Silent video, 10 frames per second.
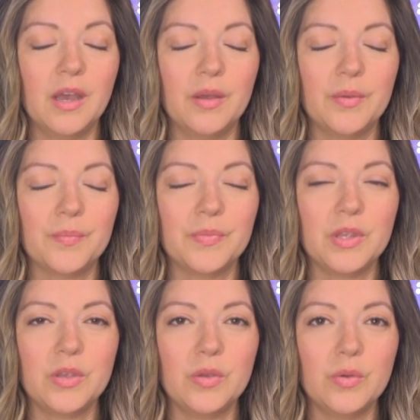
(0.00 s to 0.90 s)
um,
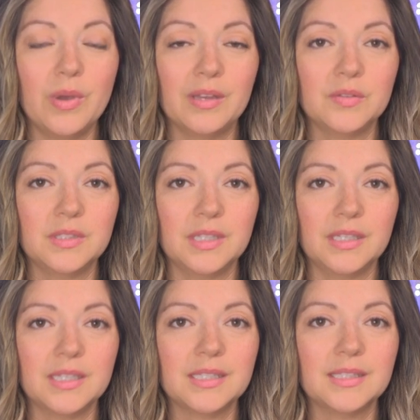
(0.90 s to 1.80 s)
you have
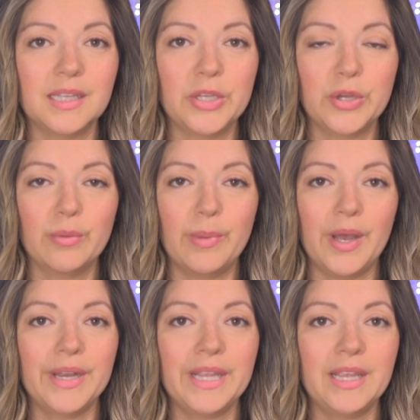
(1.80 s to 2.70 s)
sickness in your
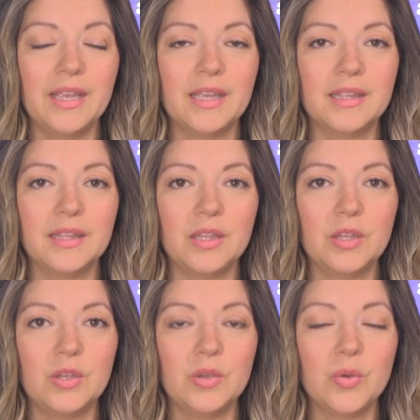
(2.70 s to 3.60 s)
body and
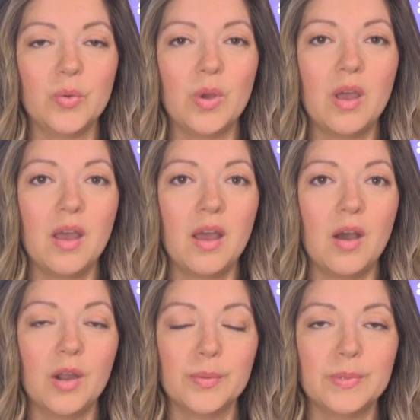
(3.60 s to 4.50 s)
you
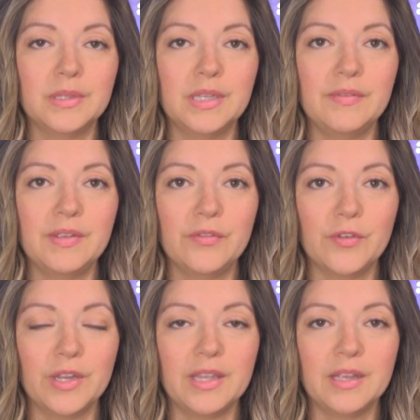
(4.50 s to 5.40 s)
are believing
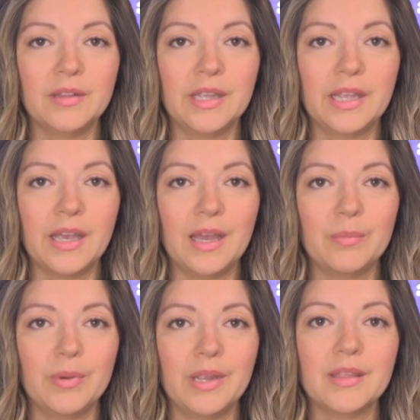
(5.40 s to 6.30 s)
for healing, I
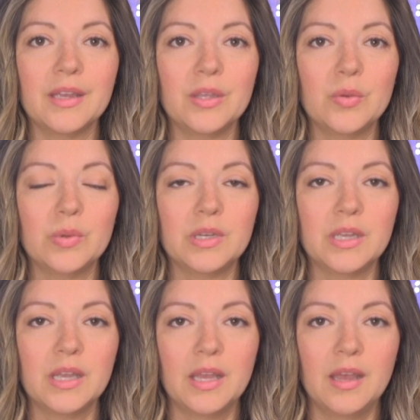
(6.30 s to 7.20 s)
pray that you would
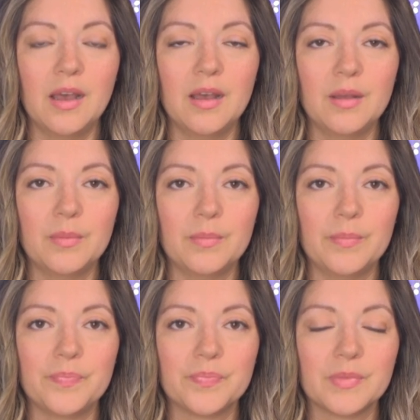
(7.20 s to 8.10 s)
um,
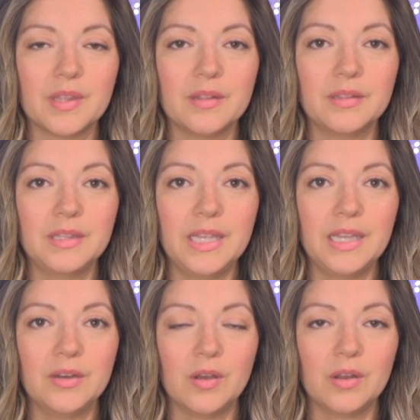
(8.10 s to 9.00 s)

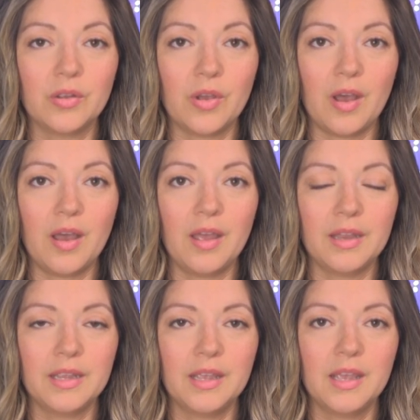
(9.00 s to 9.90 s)
lean on
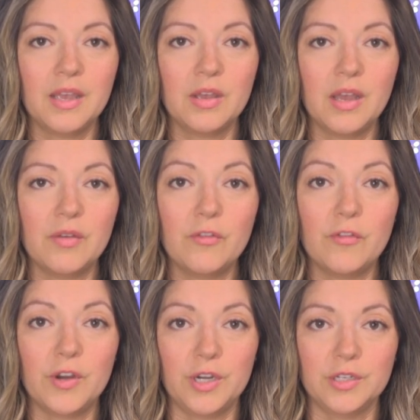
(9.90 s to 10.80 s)
God
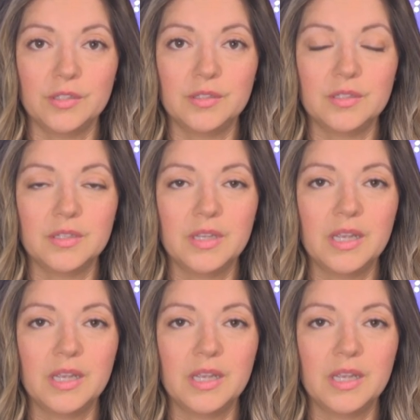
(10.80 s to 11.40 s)
first